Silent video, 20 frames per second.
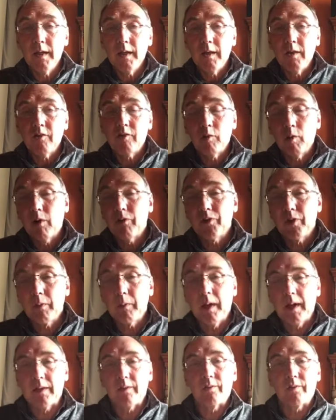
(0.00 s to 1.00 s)
So off he
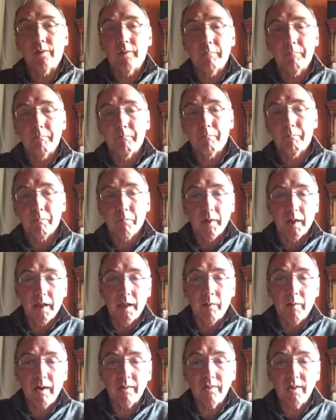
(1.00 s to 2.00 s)
went.
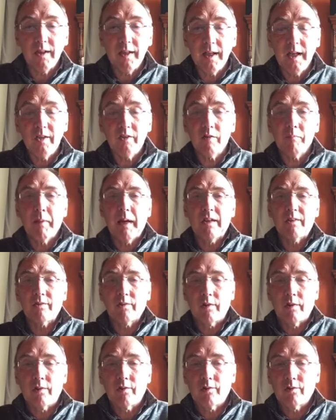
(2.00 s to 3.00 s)
Now, as he neared
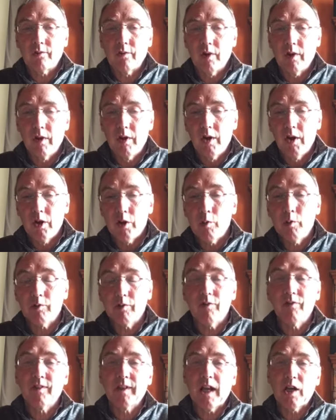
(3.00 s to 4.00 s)
Damascus, there was a
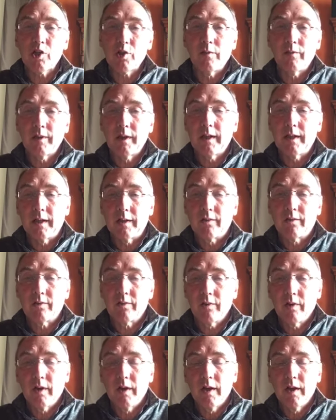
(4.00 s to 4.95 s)
flash of light.